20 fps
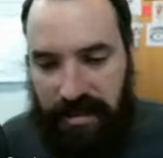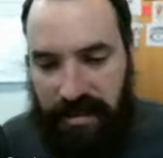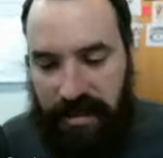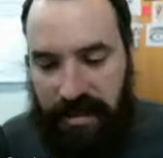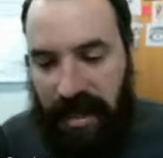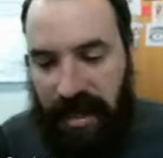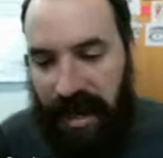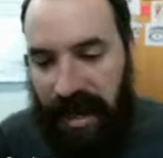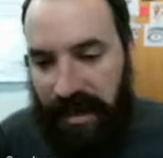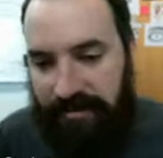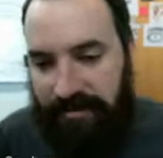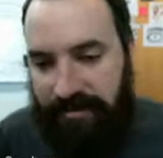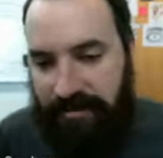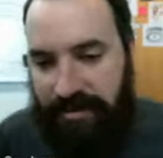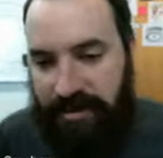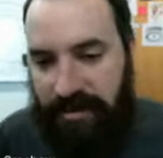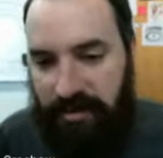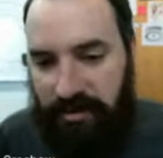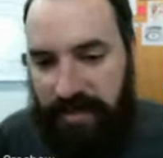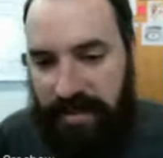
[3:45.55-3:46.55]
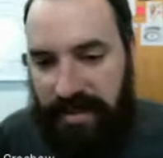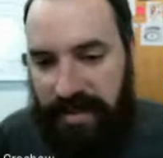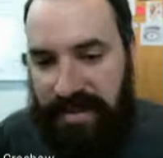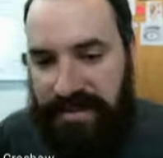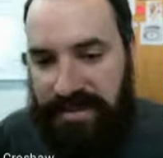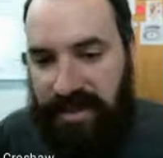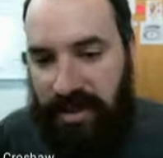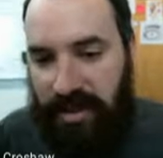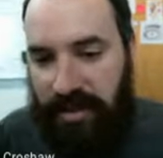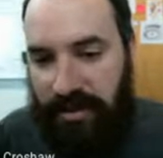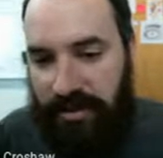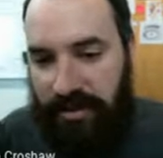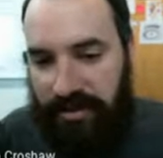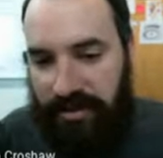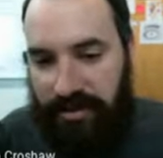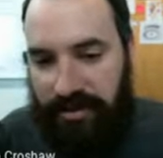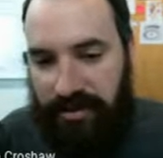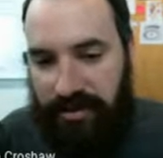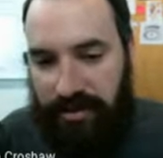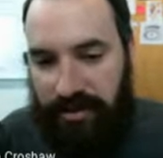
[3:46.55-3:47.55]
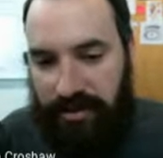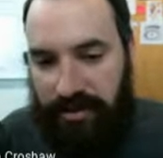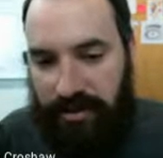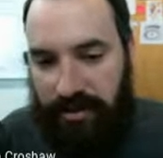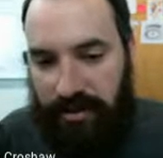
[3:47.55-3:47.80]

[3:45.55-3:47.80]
half of the orbit is under,